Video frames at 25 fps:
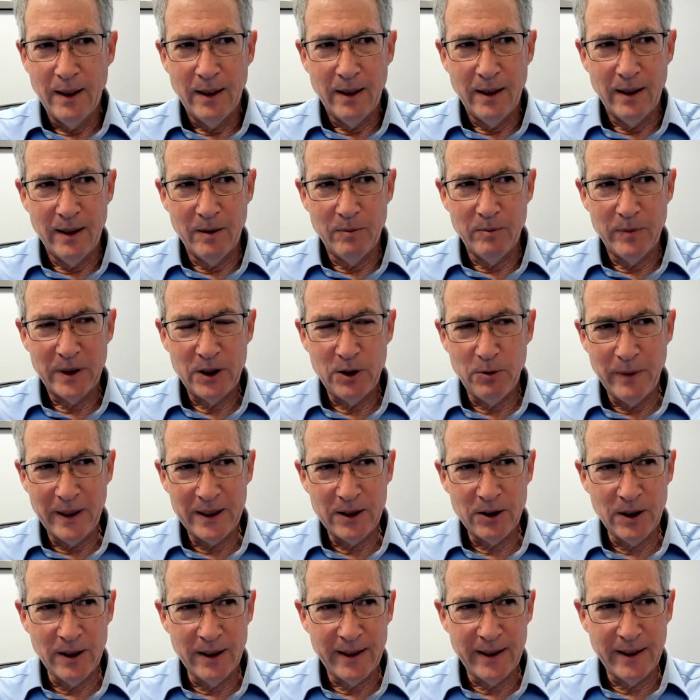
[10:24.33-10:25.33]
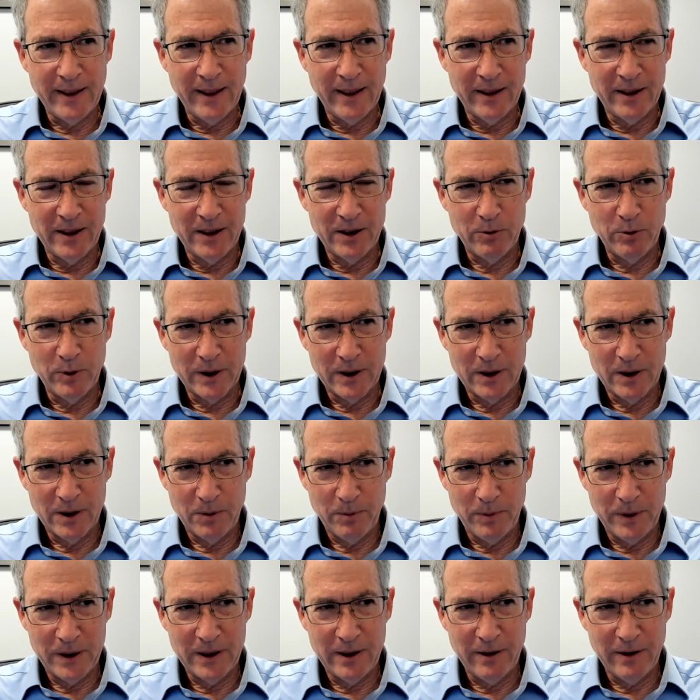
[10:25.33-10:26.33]
But you mentioned AI is with
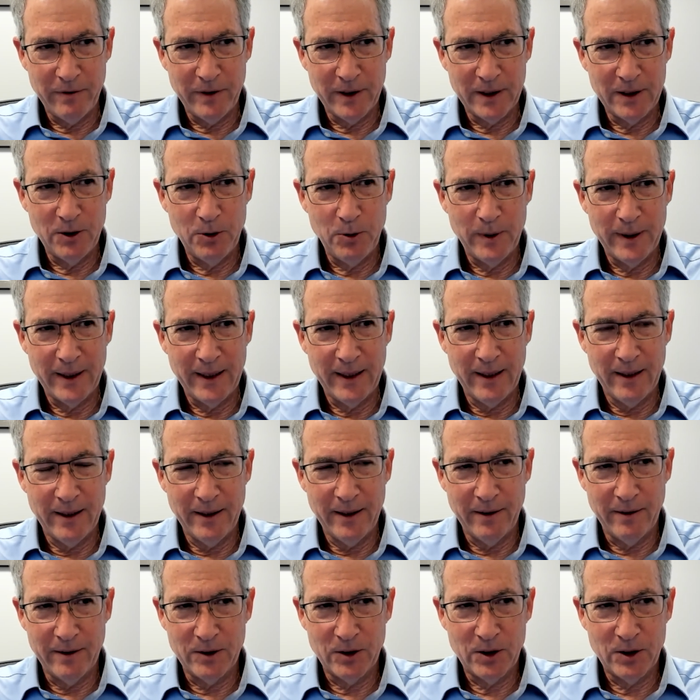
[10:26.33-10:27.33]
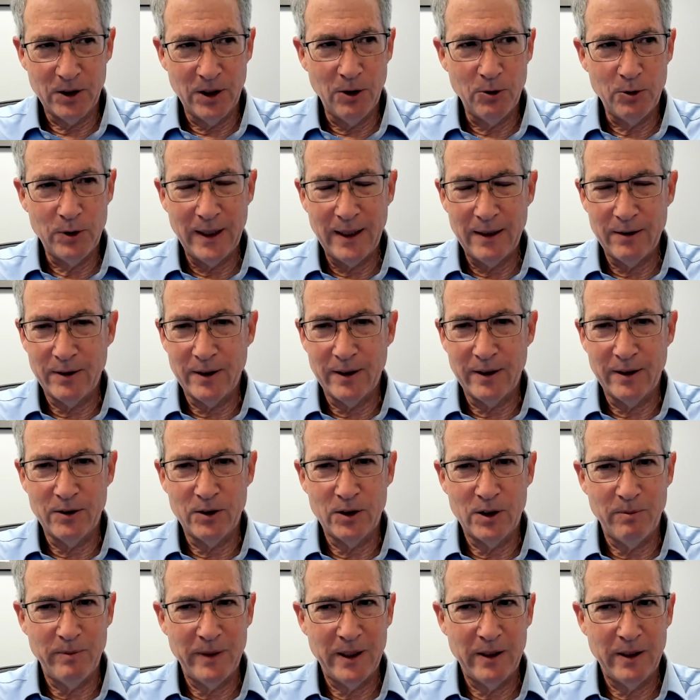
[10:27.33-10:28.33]
specific to AI. There's no doubt
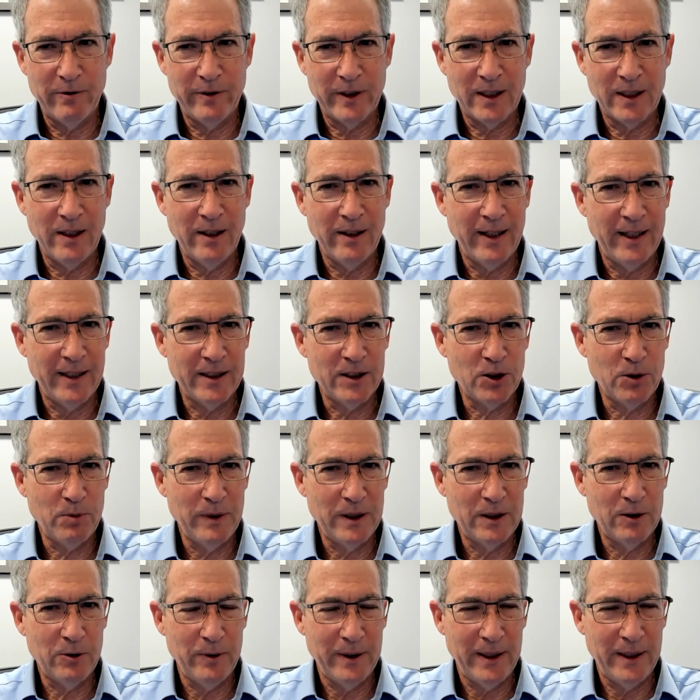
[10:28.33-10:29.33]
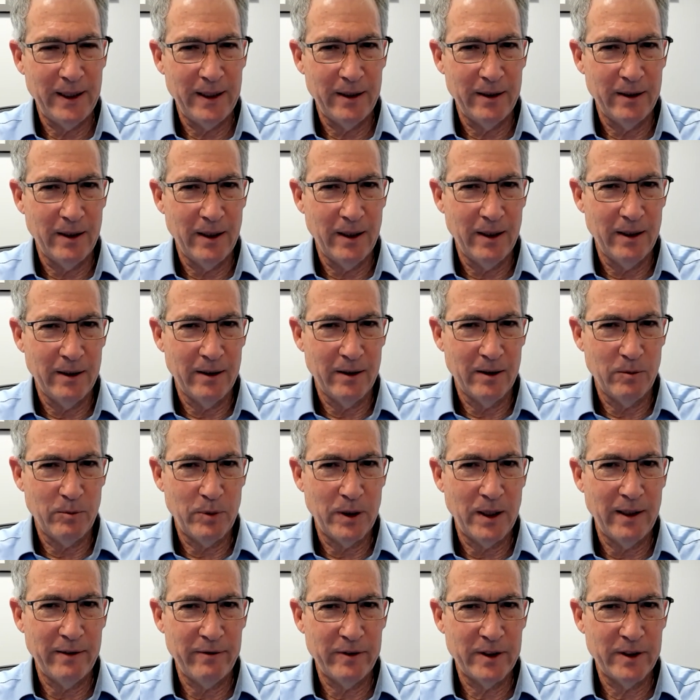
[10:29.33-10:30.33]
there's a bit of a clash between the
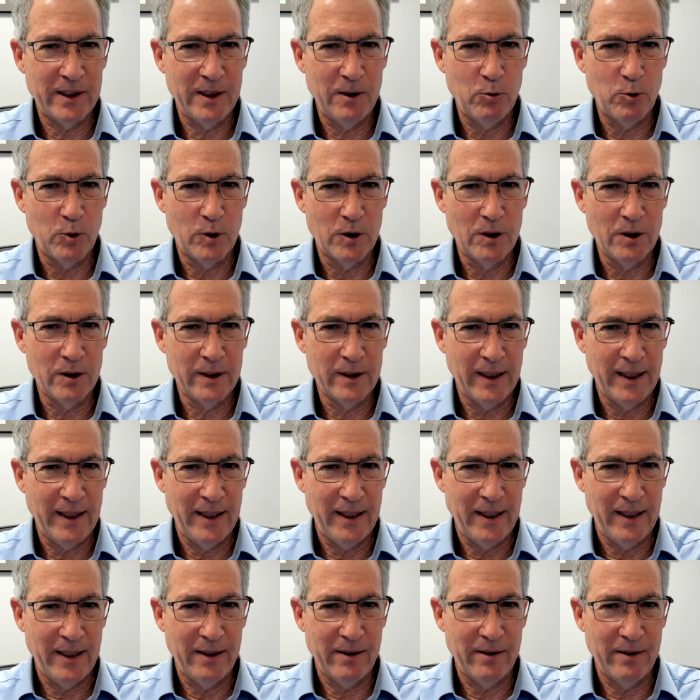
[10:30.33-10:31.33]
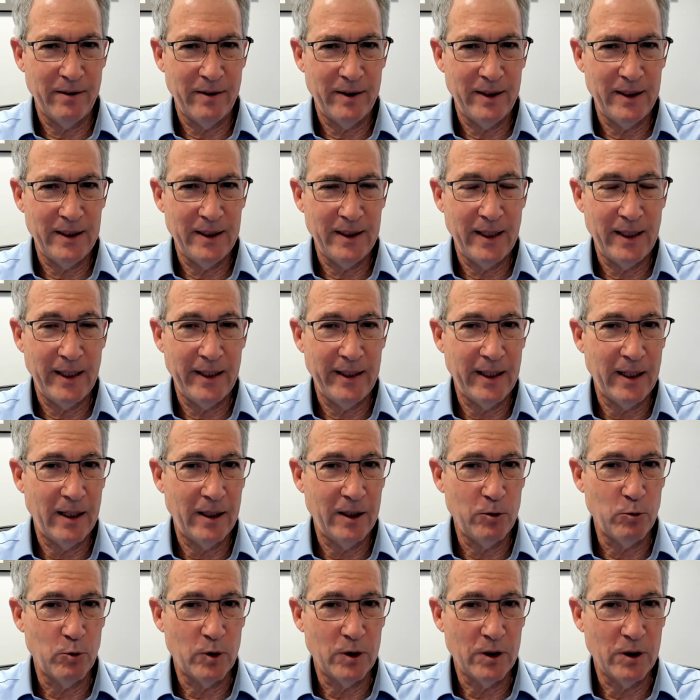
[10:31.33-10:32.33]
privacy world and the
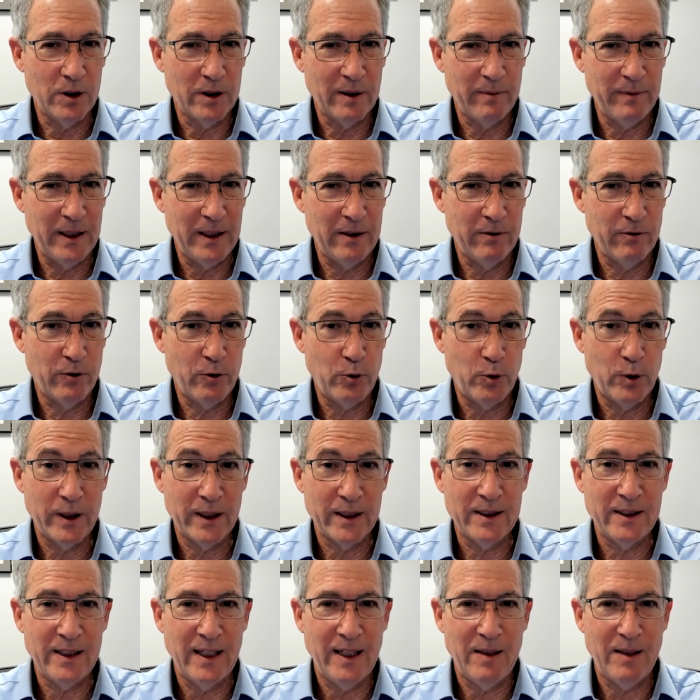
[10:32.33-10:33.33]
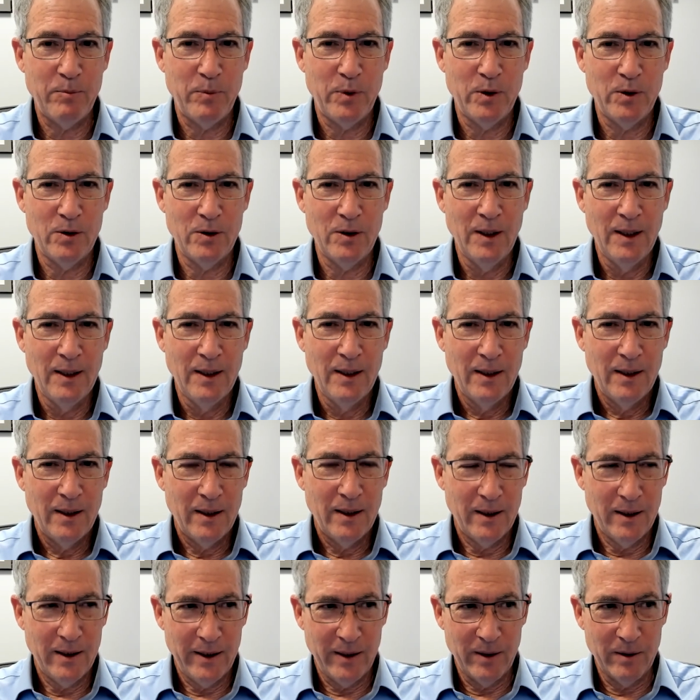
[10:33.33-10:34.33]
AI world. I mean, for example,
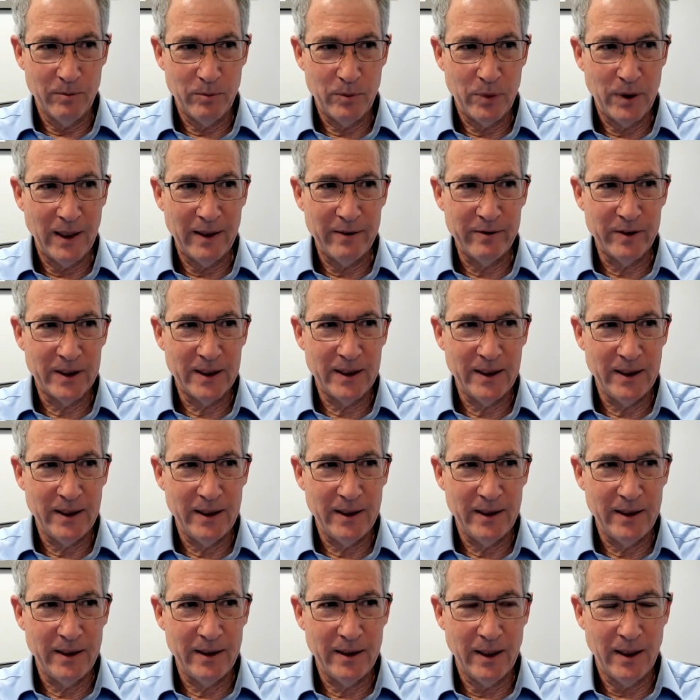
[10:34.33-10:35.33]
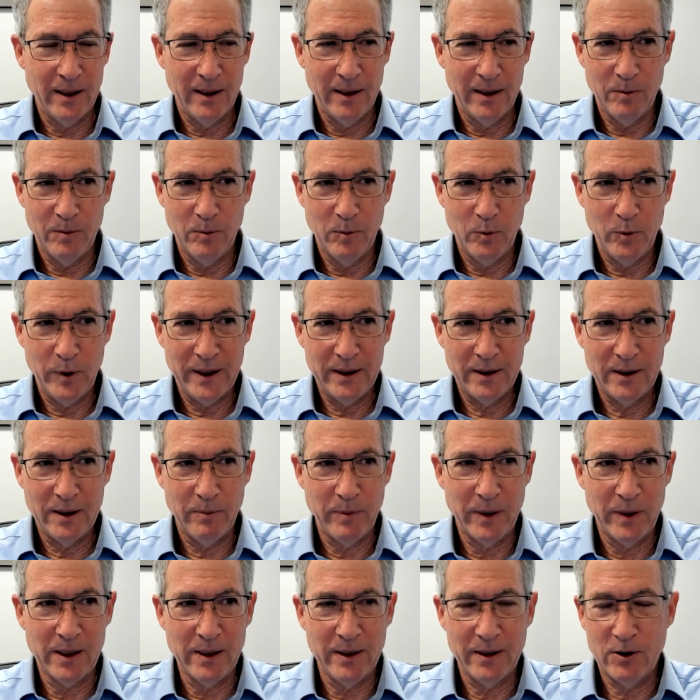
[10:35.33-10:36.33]
in privacy, we
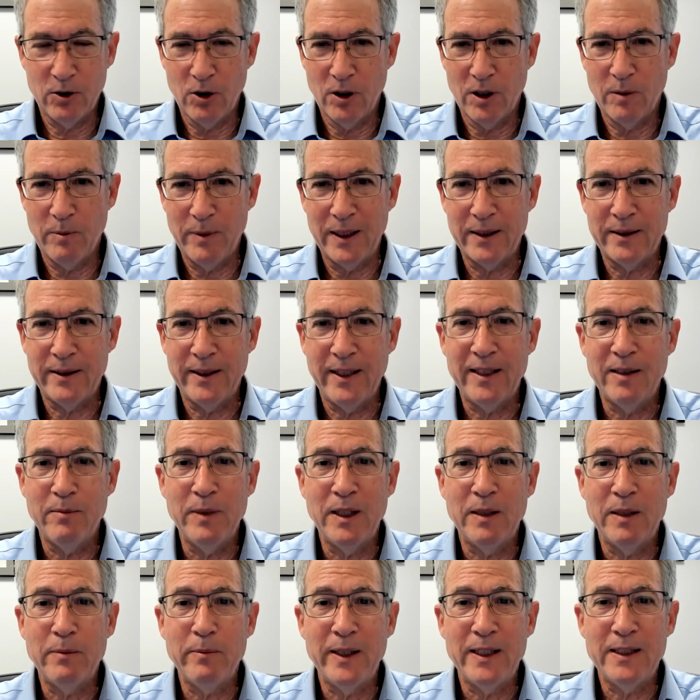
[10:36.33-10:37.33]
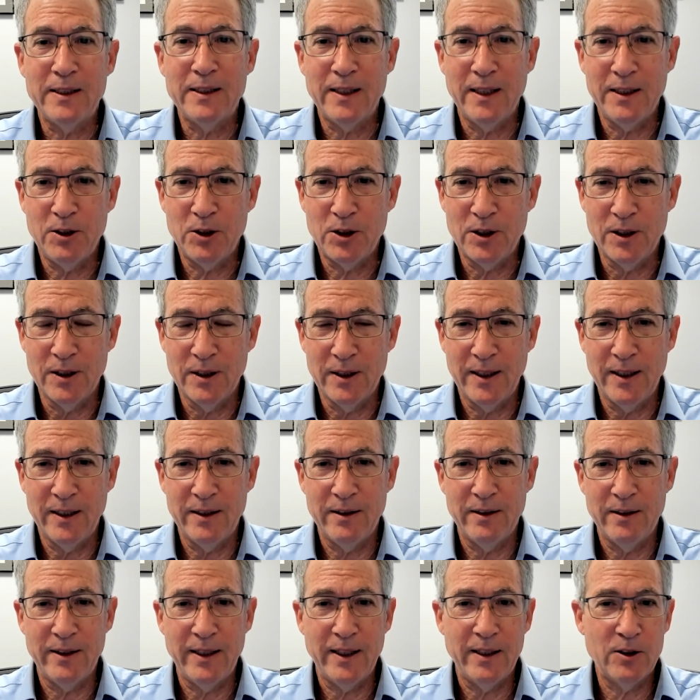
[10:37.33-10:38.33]
typically talk about data minimization,
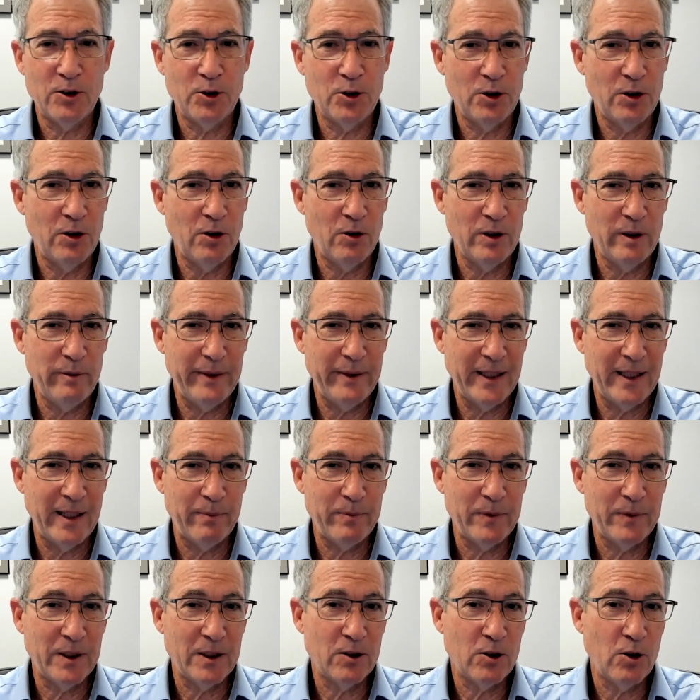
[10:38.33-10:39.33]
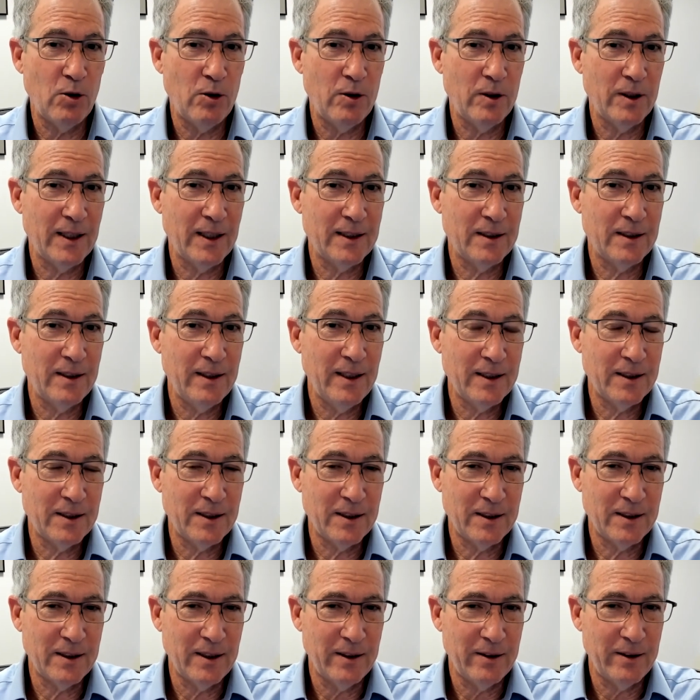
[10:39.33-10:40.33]
and data should only be kept as long as
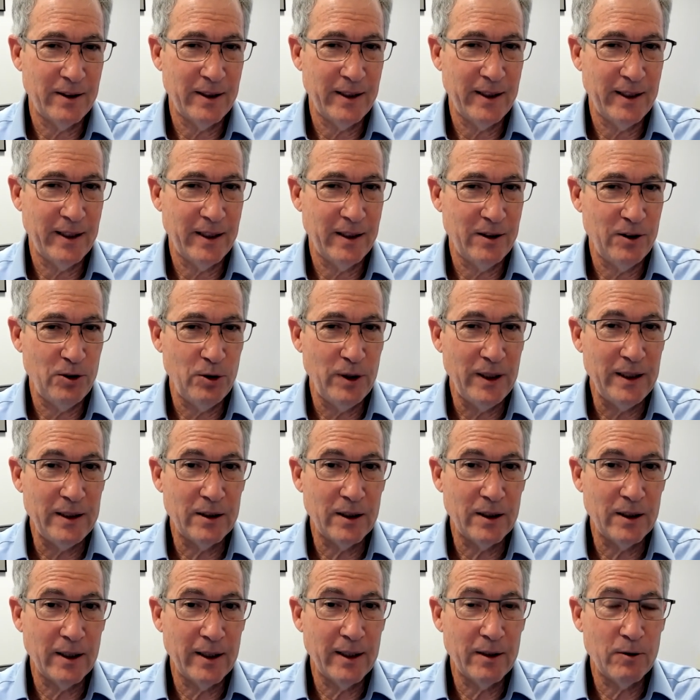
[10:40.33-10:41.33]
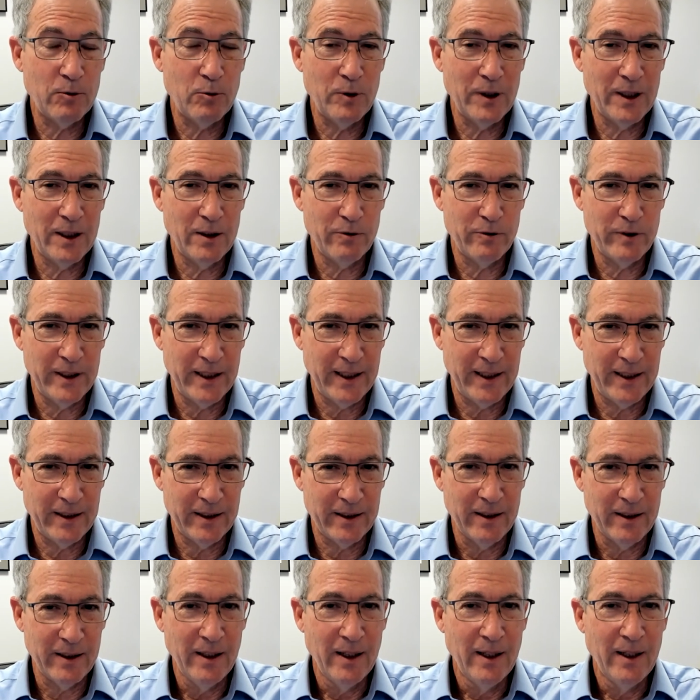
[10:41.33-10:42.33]
necessary, and you need to get rid of
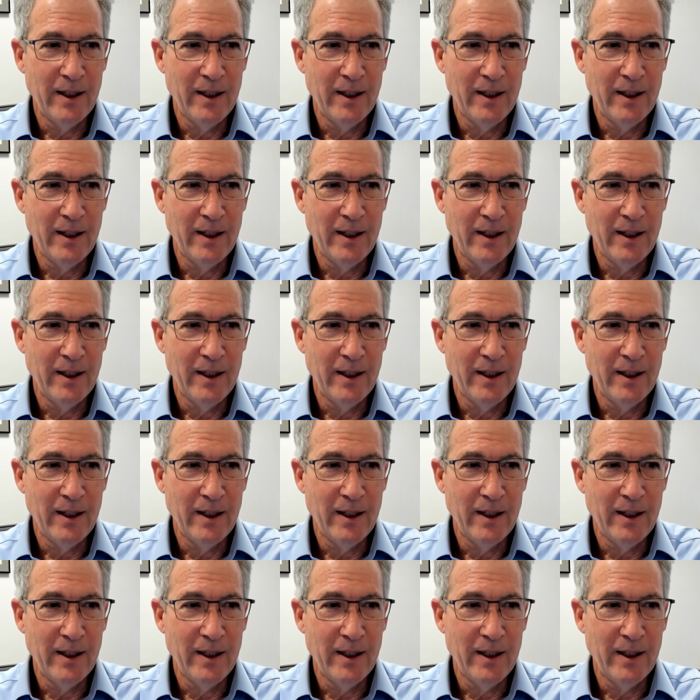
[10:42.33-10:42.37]
data.